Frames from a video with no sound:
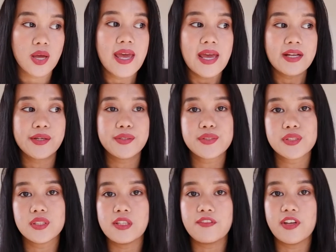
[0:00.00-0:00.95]
And I also
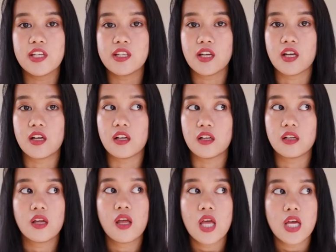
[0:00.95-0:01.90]
live in a
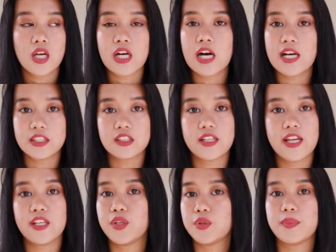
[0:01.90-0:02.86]
hot
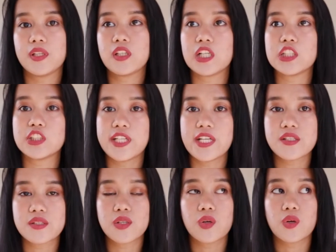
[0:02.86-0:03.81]
and humid country,
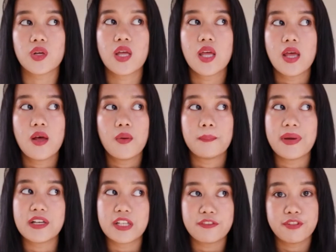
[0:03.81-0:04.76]
so
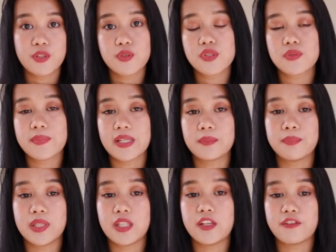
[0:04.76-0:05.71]
my reviews might
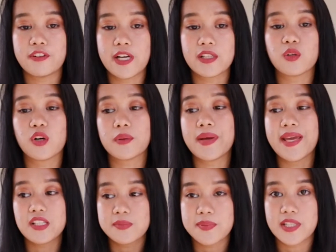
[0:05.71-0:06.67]
be different, or my
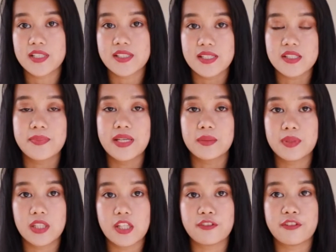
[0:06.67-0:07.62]
experiences might be
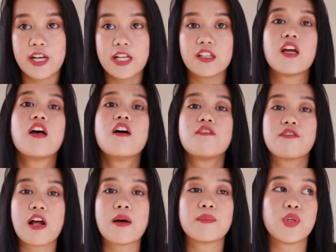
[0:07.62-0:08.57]
different
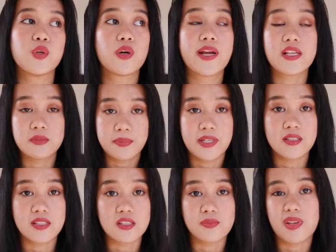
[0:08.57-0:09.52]
from your
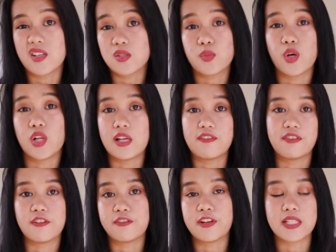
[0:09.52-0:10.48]
experiences, because we all have
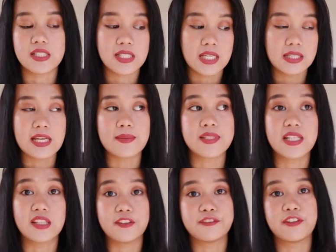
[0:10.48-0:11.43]
different skin types
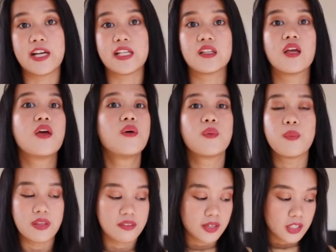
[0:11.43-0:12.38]
and different
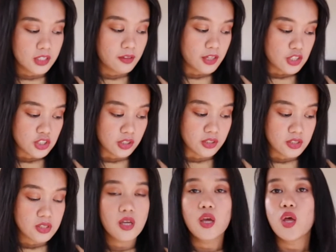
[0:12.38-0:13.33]
weather
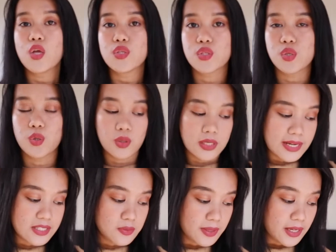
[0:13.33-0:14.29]
conditions. So
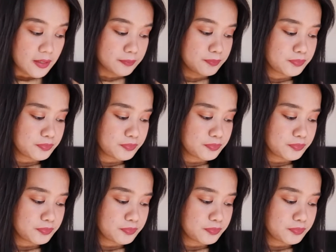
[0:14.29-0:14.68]
let's begin.